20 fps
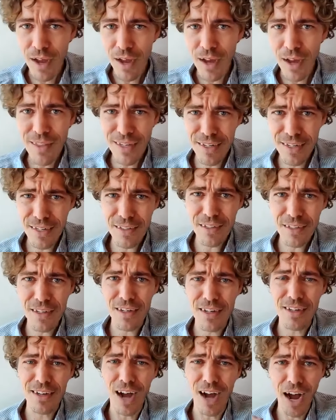I think there's
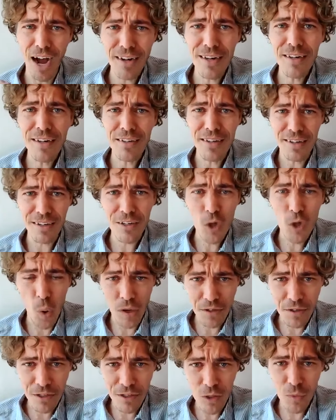a unintended
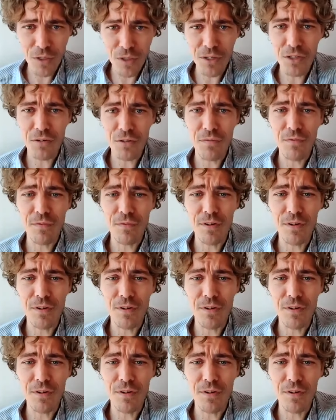consequence of